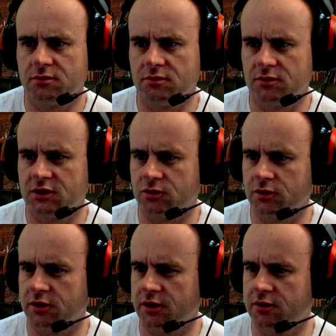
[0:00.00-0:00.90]
That's
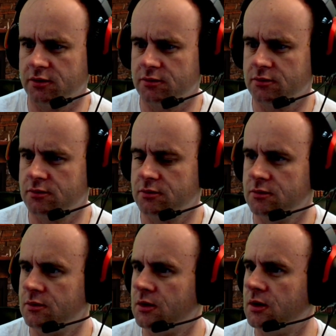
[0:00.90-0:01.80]
weird. I don't.
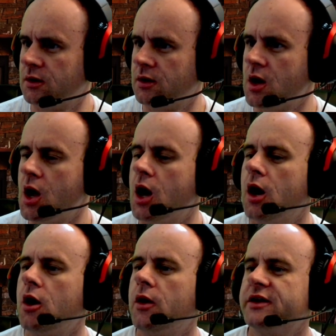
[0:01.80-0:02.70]

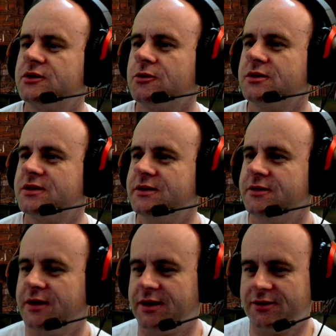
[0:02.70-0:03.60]
Oh, I told it to do
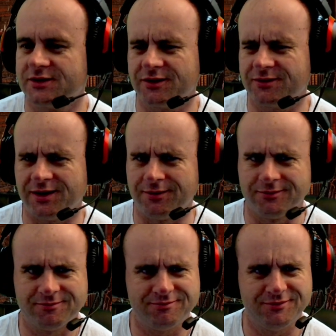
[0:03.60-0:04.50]
that. I was like, I don't
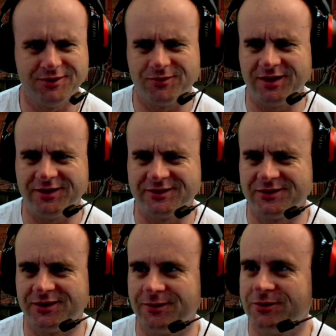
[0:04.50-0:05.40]
know why that's
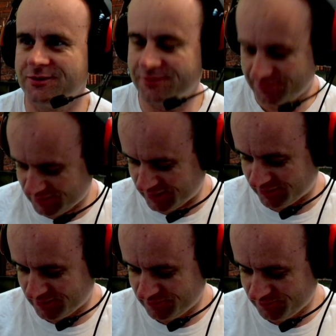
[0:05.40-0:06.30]
there, but anyway.